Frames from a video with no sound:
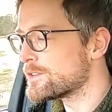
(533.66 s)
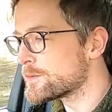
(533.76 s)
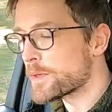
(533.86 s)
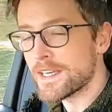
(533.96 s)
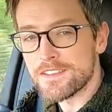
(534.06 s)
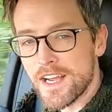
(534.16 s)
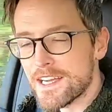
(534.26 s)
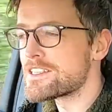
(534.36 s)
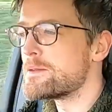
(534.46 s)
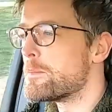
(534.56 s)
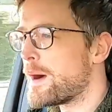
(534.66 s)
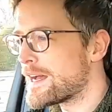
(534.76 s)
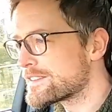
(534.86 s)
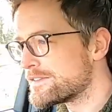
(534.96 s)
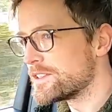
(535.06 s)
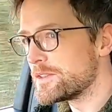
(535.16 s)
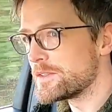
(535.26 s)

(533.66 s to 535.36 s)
Those brakes are actually massive too.